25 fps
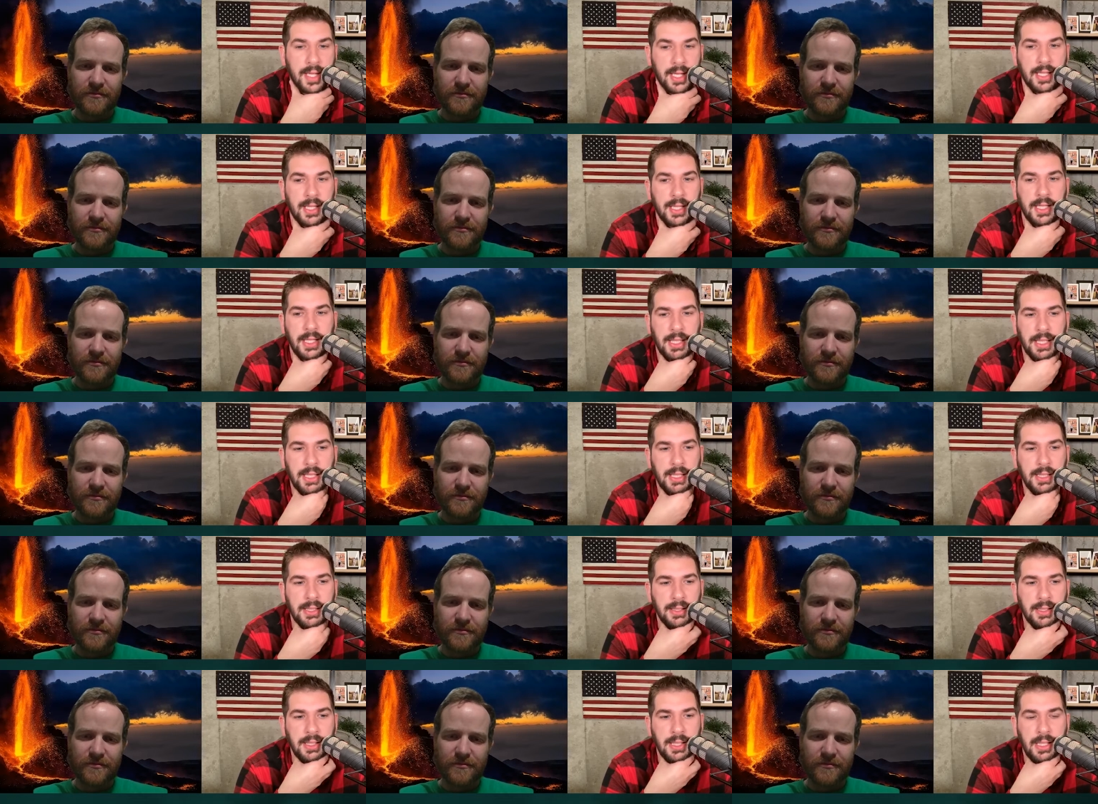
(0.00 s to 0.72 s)
Speaker 1: hitting
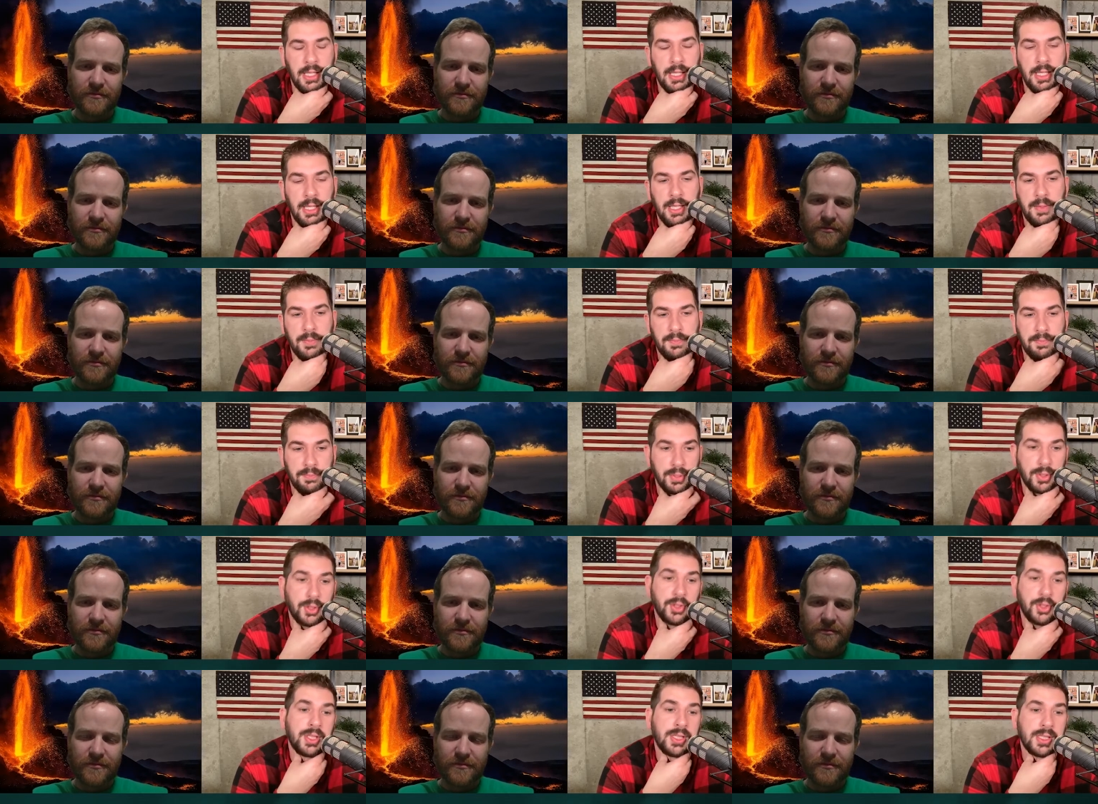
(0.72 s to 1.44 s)
it.
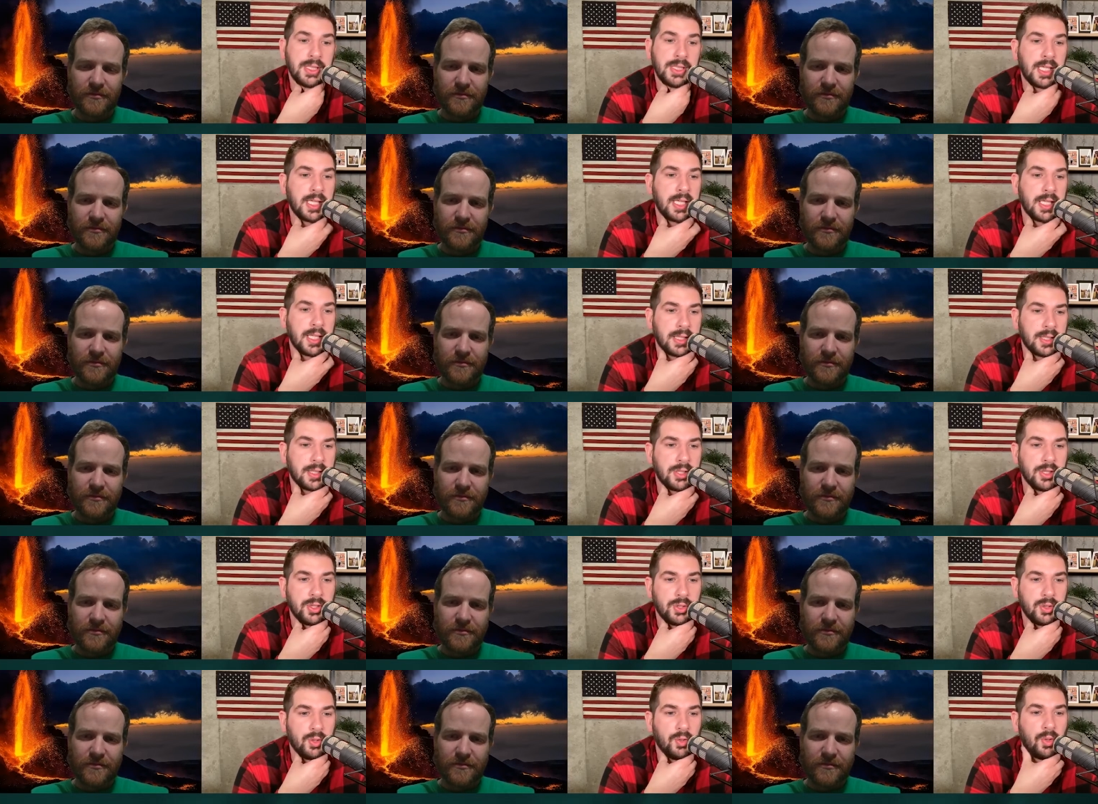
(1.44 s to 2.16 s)
Buildings can get
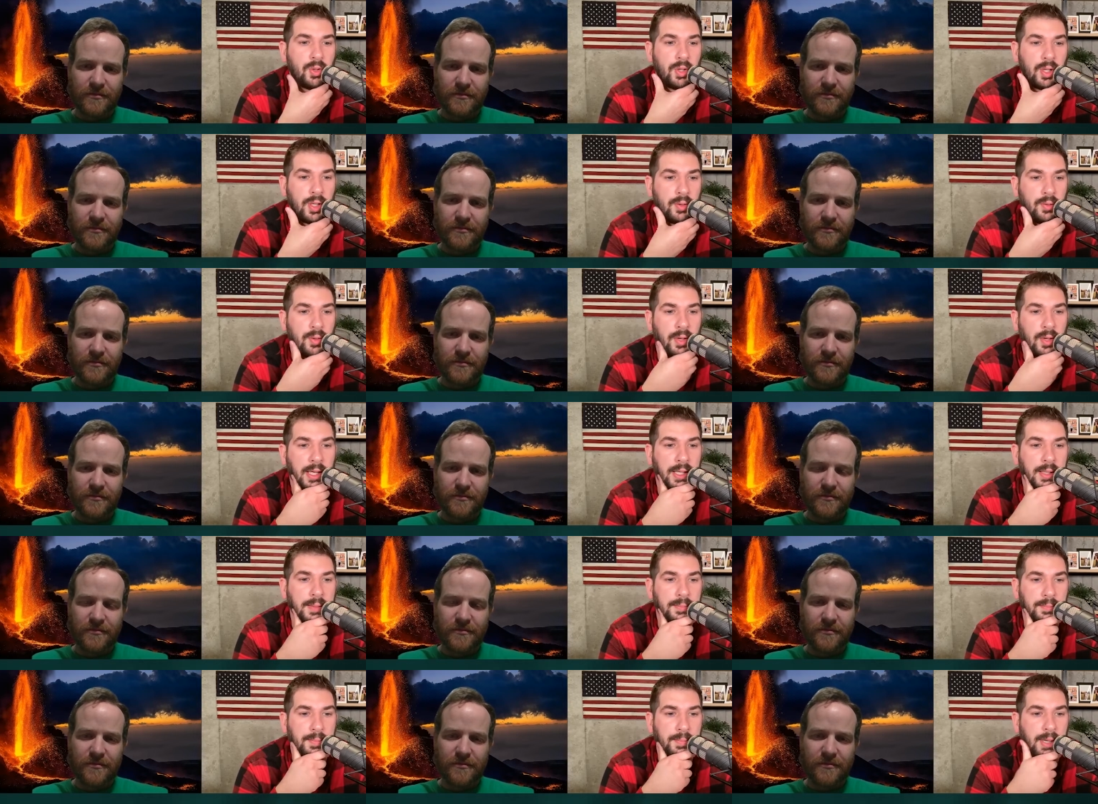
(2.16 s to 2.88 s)
destroyed,
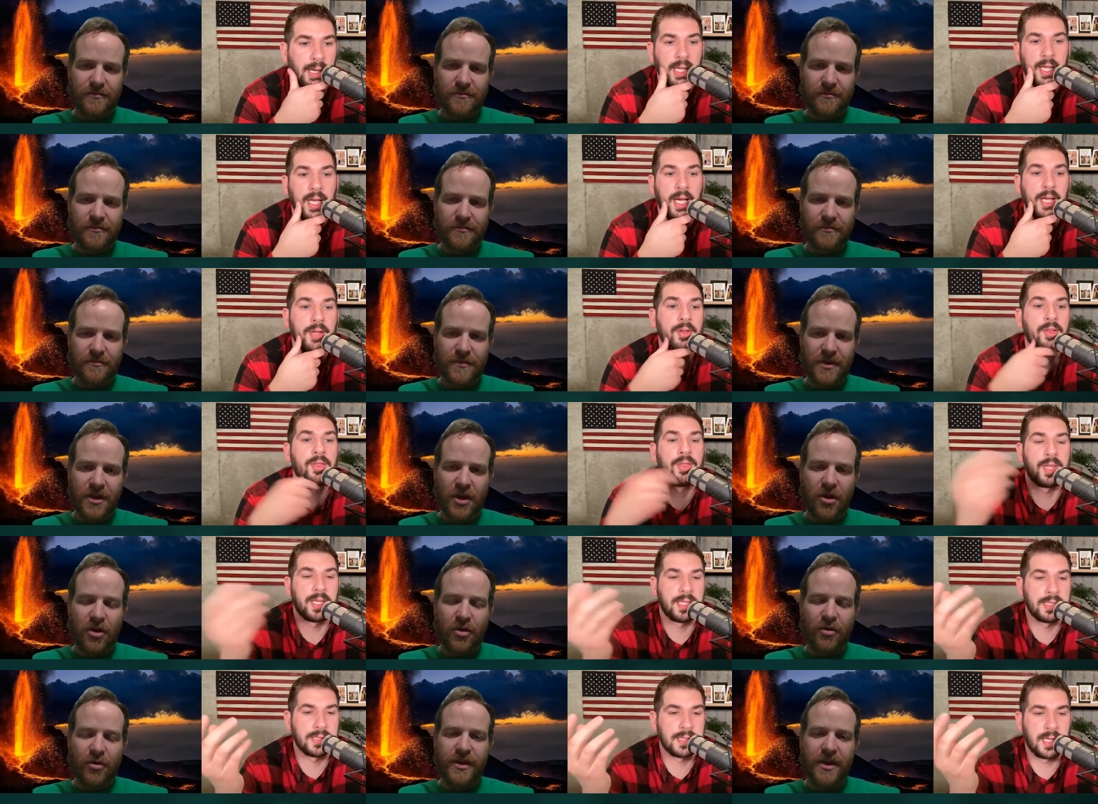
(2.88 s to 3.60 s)
right? By other.
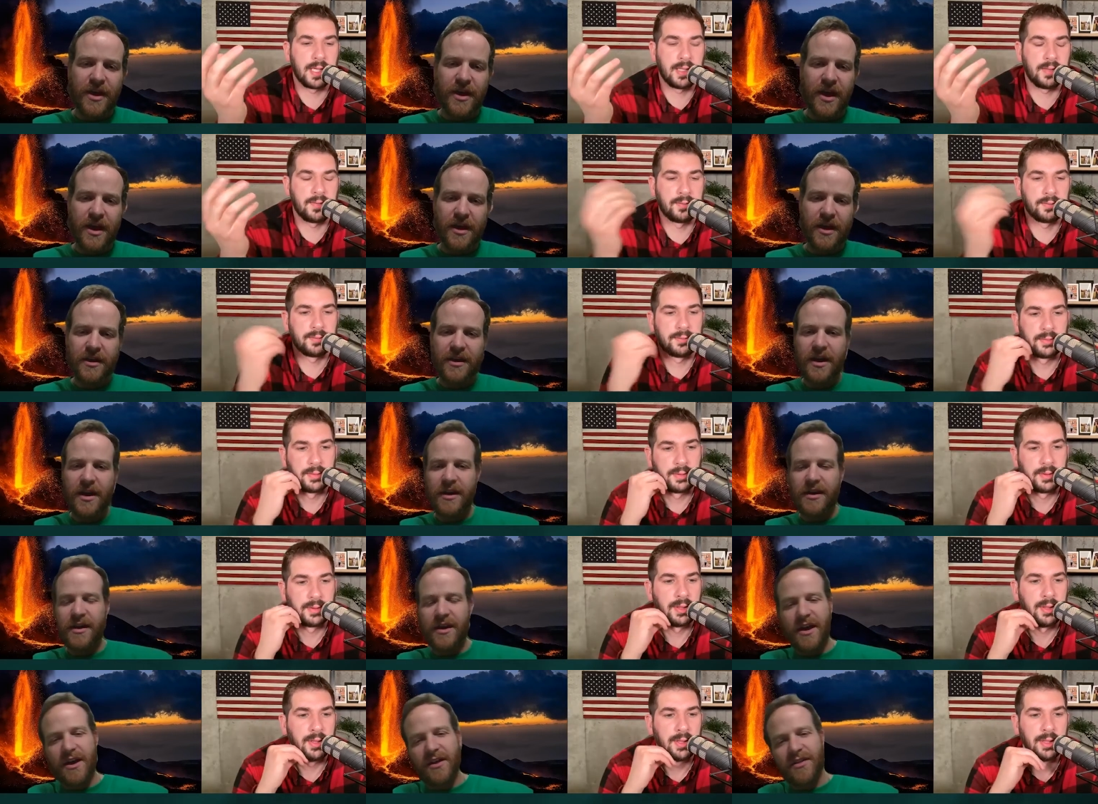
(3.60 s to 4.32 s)
Oh yeah, that- yeah,
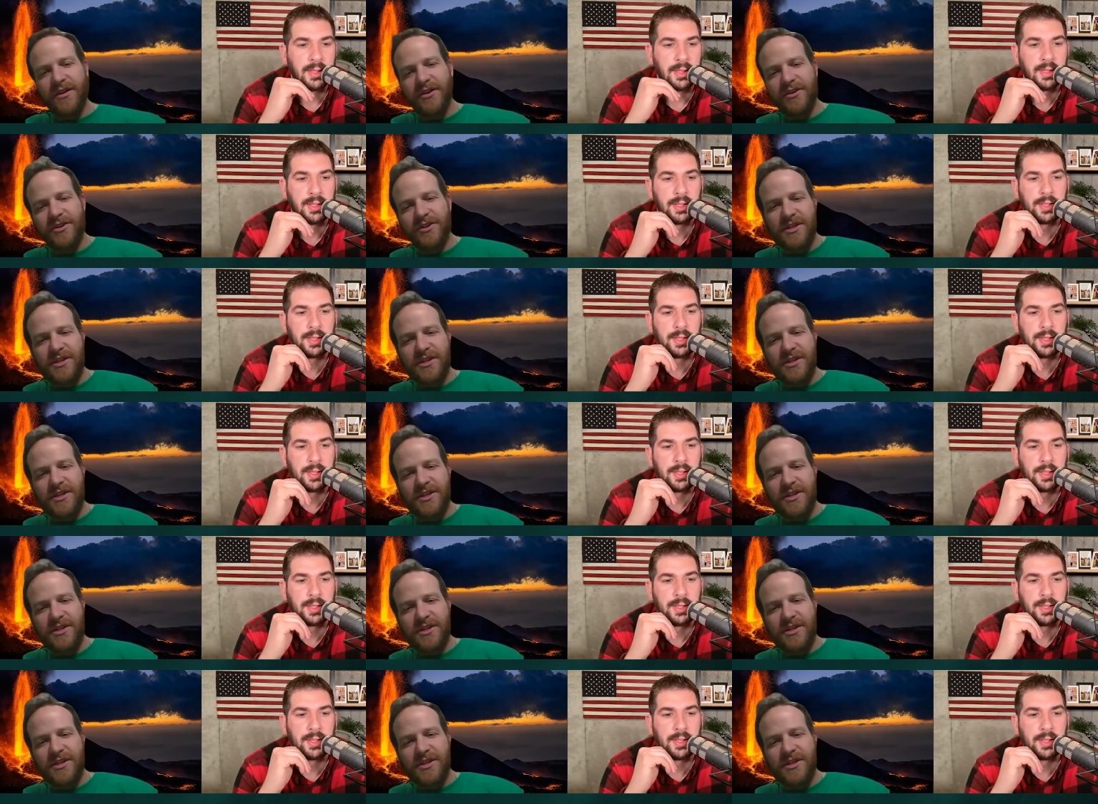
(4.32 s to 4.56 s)
Speaker 2: yeah. There's